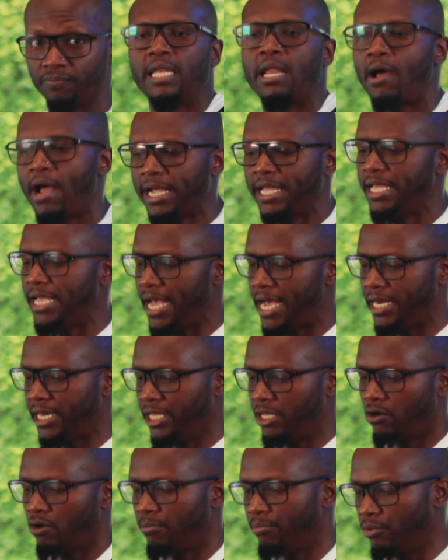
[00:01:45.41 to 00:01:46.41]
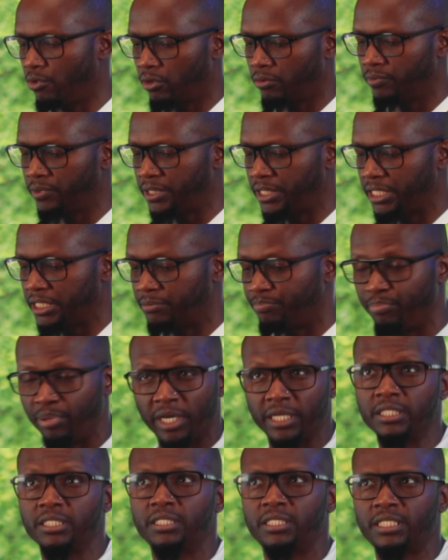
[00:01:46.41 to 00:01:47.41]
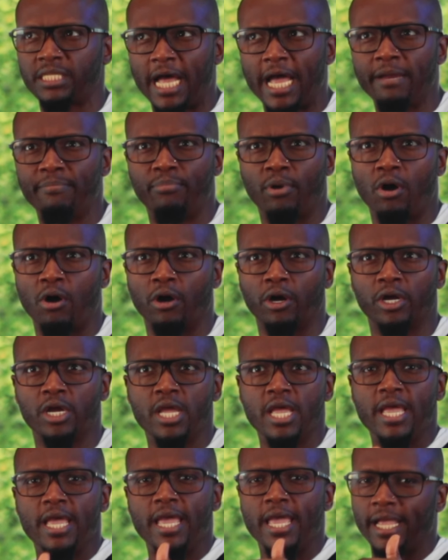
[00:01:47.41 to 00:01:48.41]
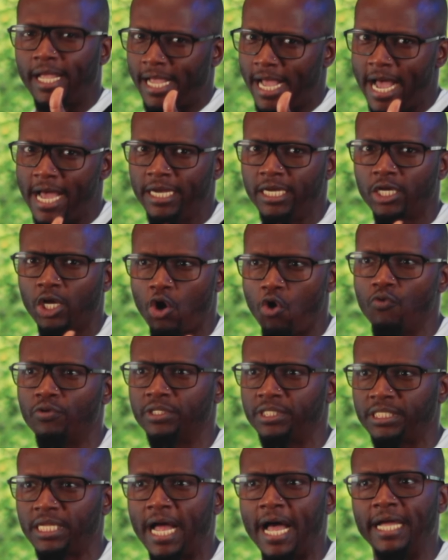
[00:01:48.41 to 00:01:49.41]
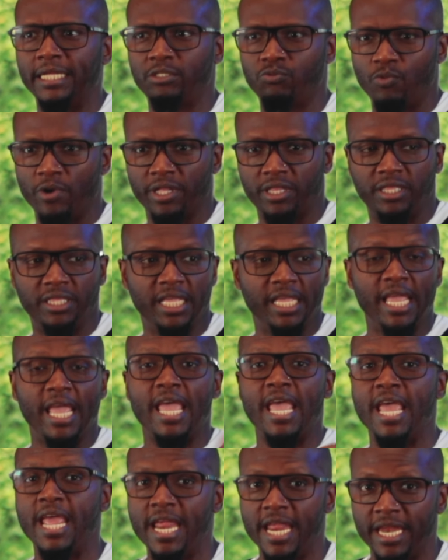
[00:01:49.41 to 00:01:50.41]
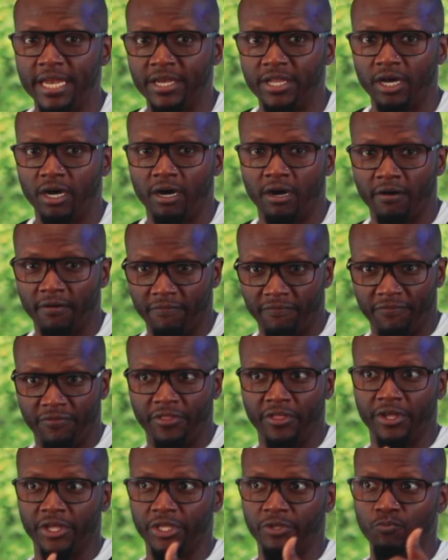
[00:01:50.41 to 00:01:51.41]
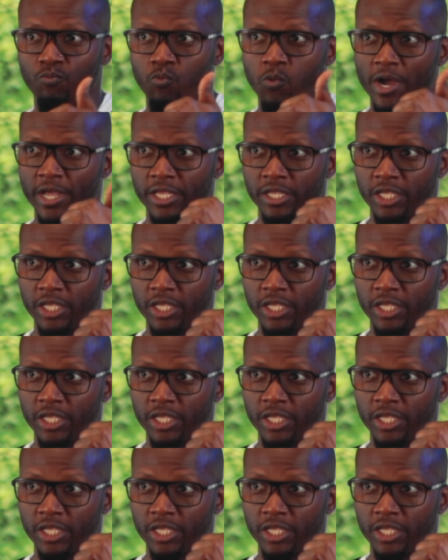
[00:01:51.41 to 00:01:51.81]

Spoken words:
Now, I can kind of get on board with this, but sidebar, it kind of coincides with the end of the what